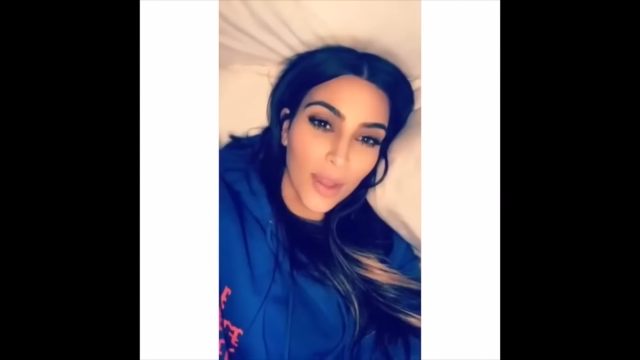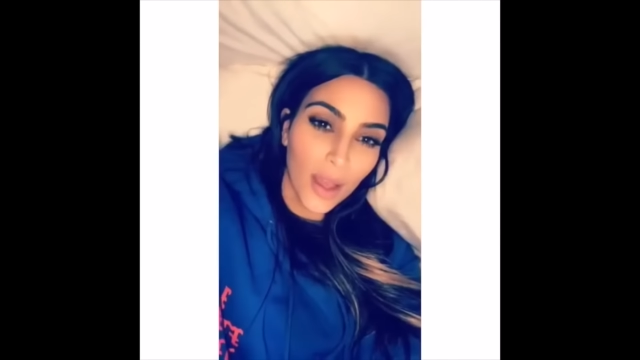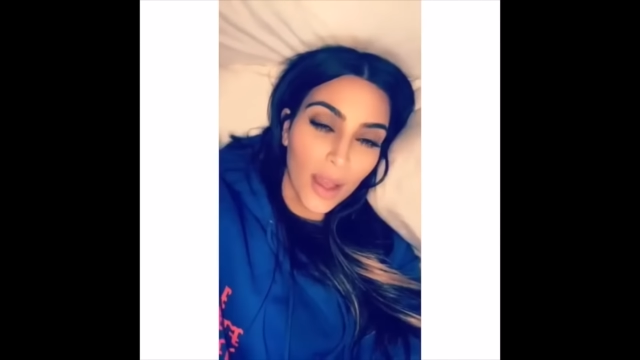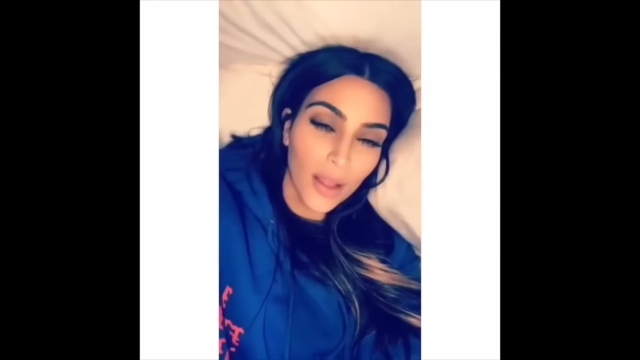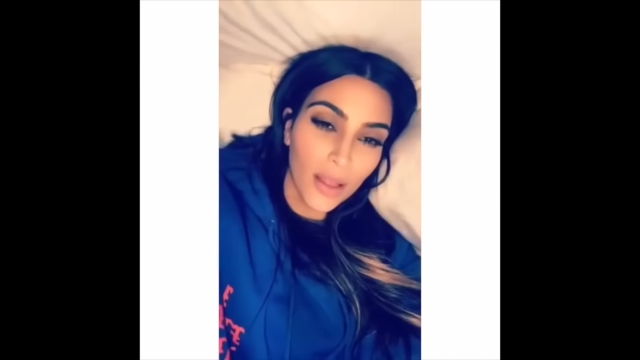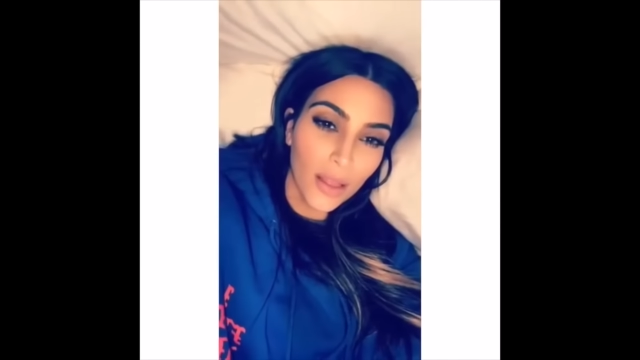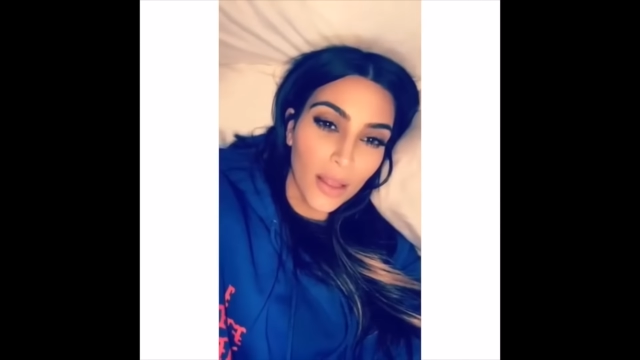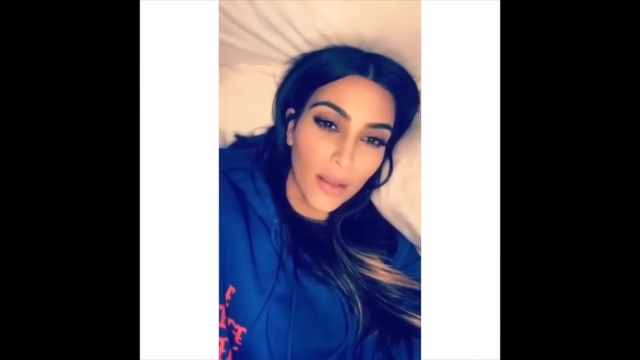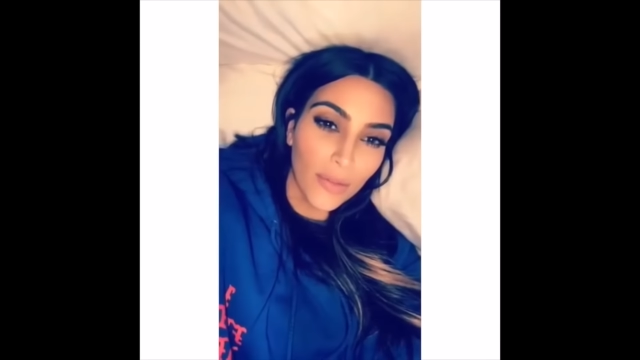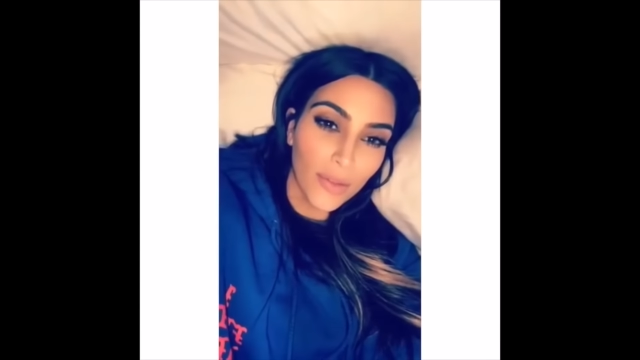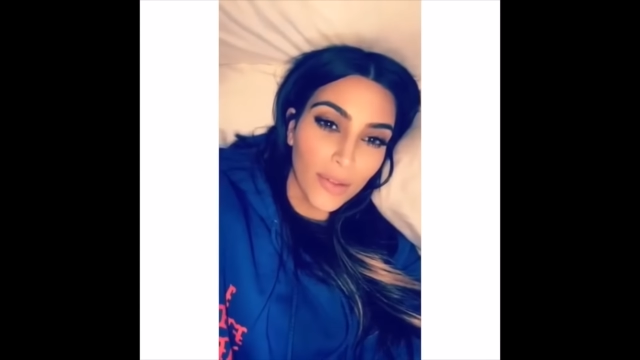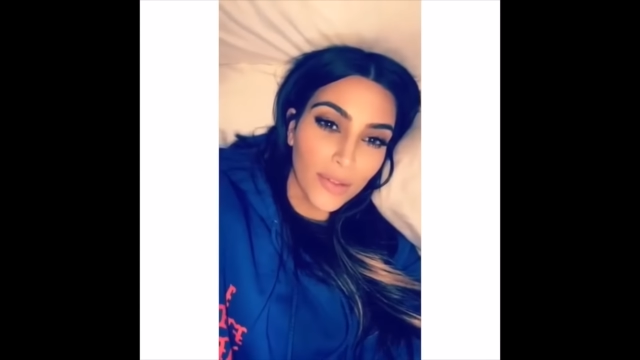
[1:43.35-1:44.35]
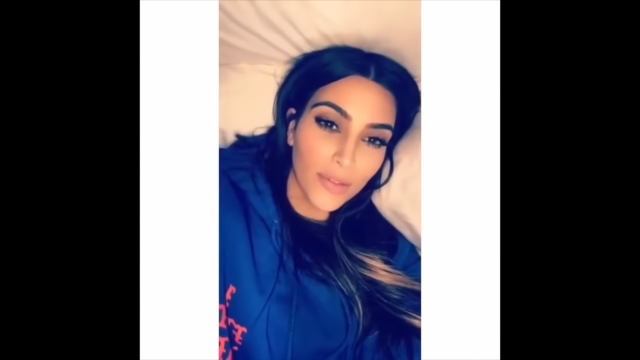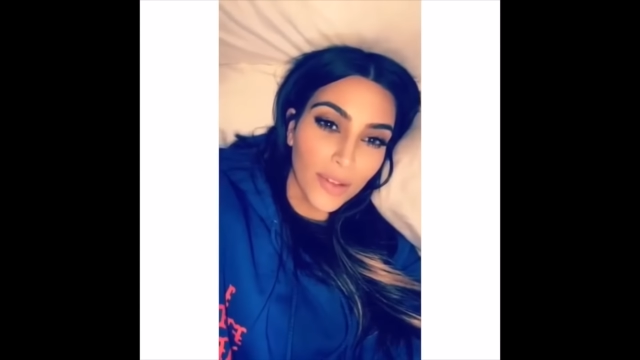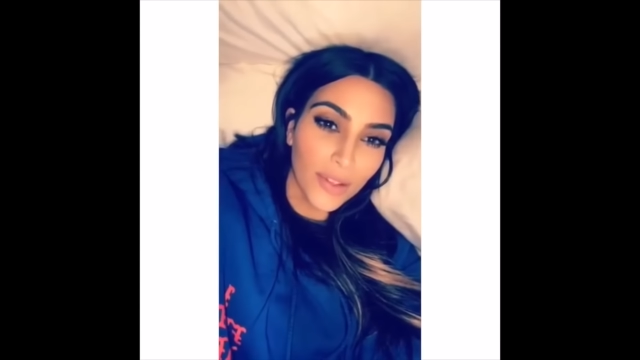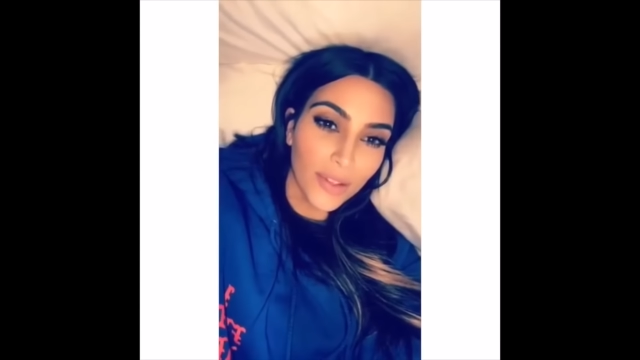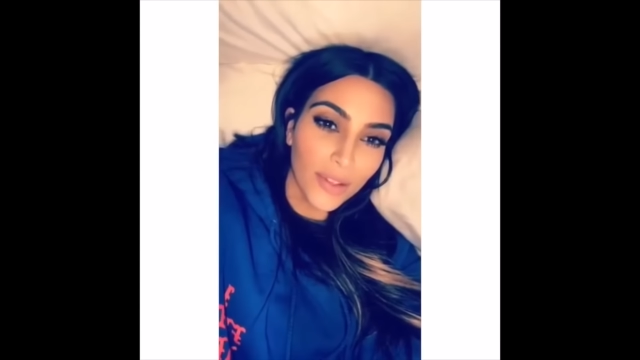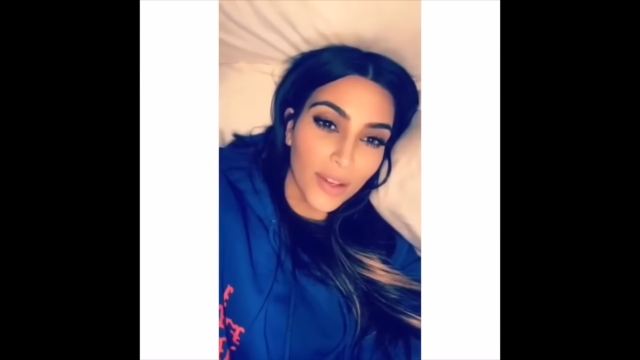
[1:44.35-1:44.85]
night. I love this
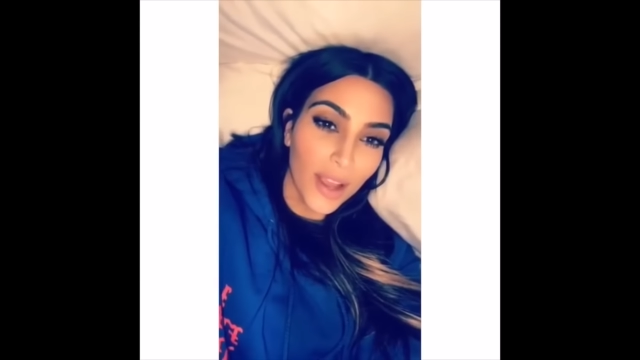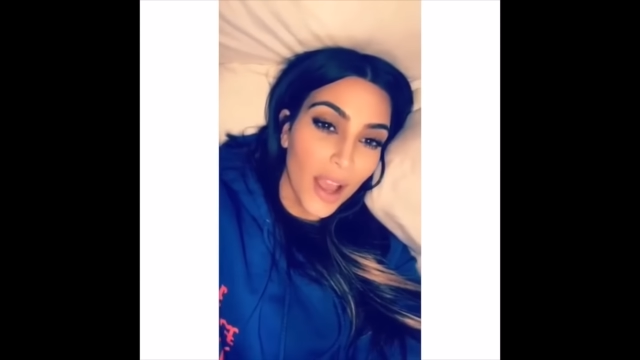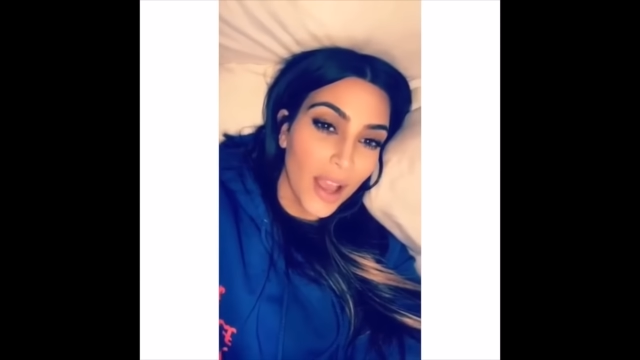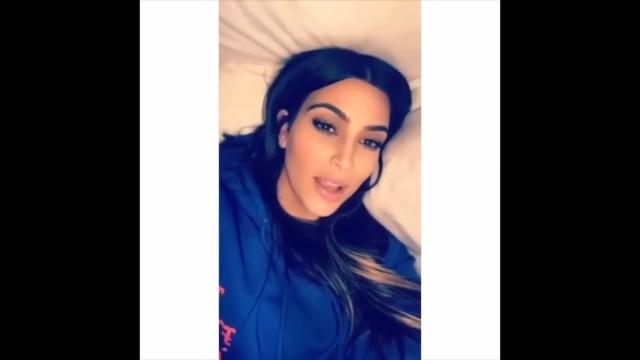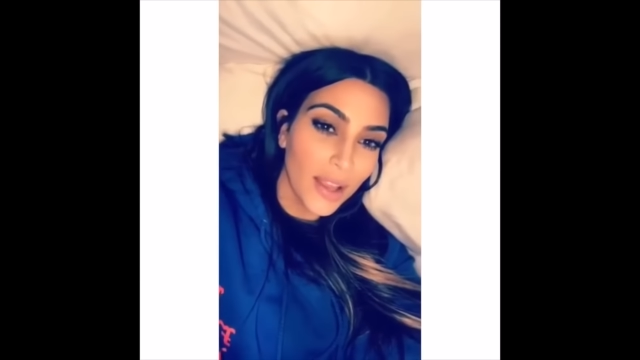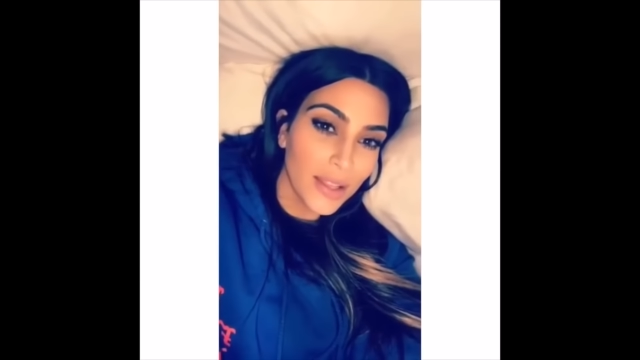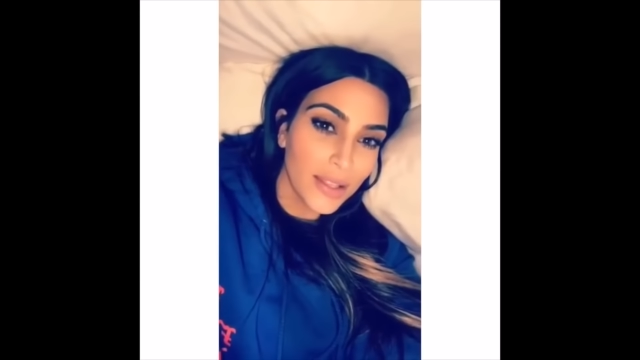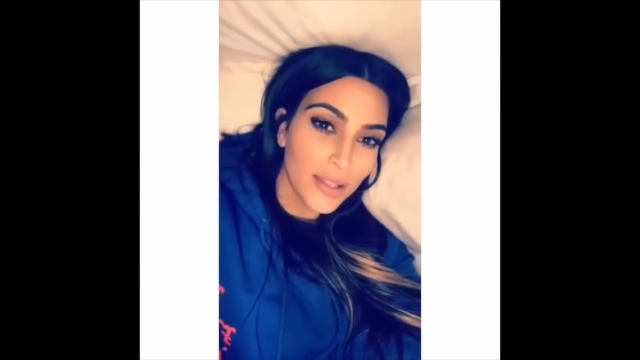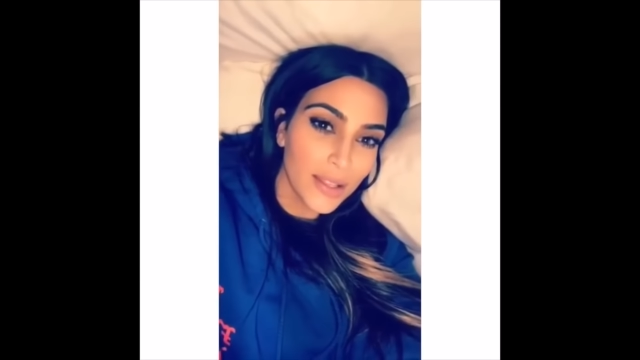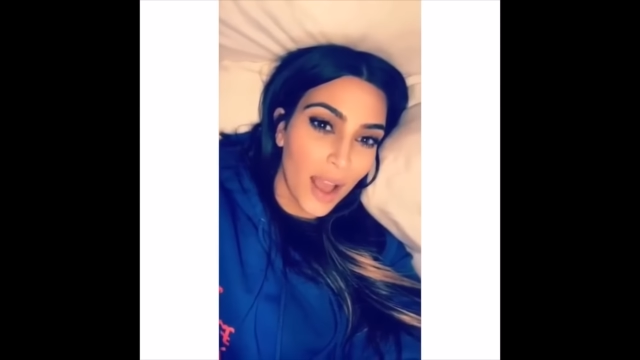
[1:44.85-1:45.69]
filter. He says,